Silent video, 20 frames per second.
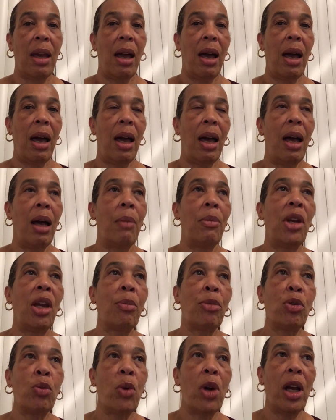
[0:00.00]

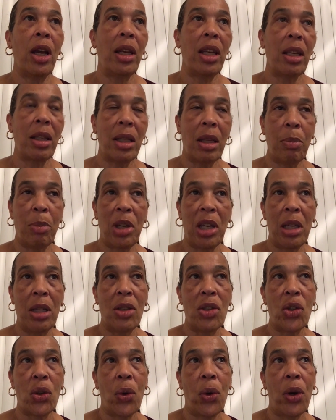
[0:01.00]
Number one, it
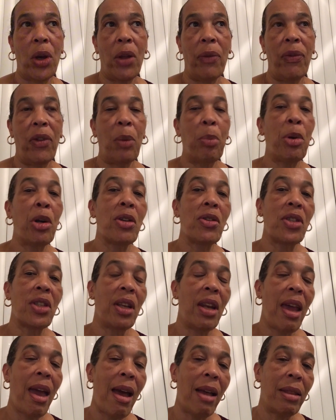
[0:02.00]
depends on the
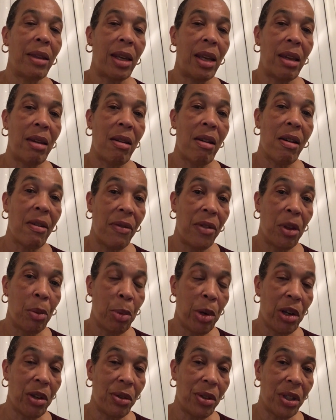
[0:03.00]
personality of the
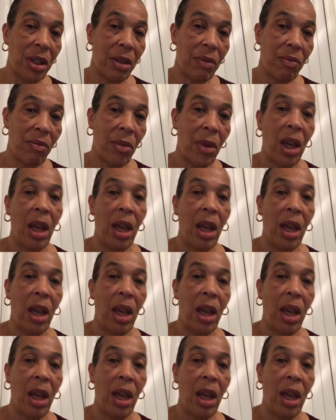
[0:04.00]
person.